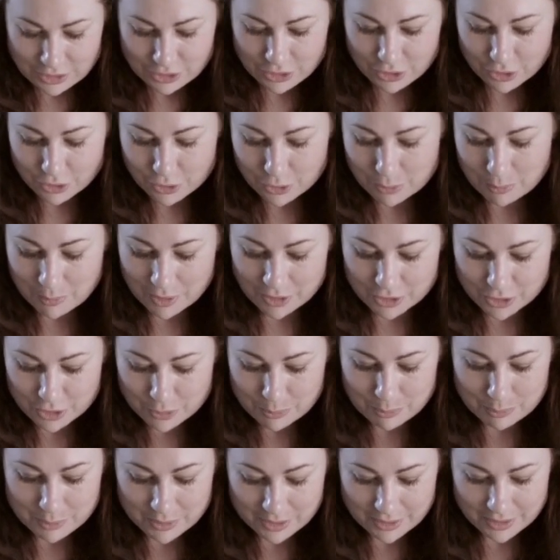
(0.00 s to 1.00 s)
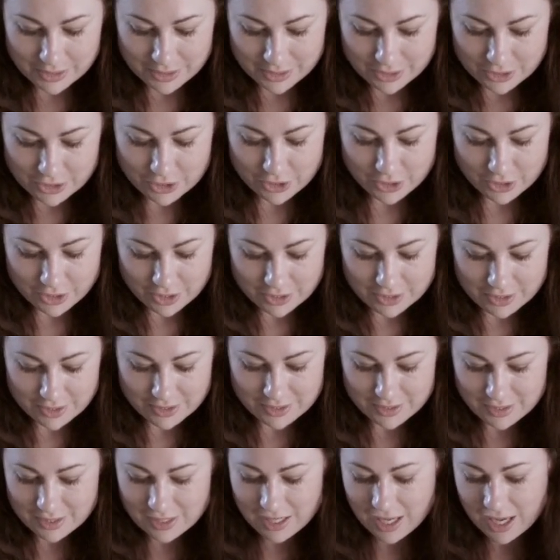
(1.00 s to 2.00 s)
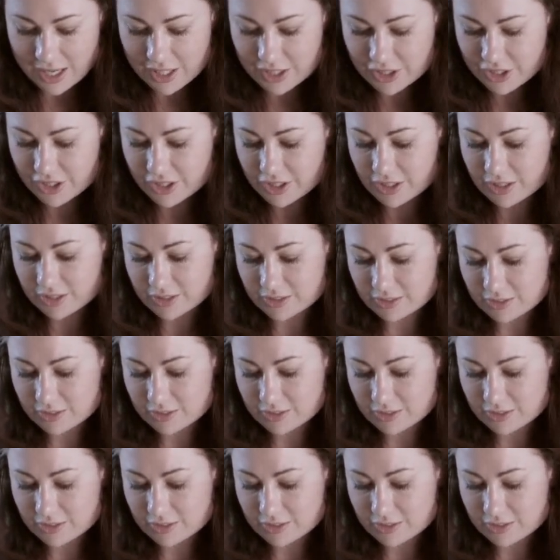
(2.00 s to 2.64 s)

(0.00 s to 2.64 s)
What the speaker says: too much milk and turn it to slush.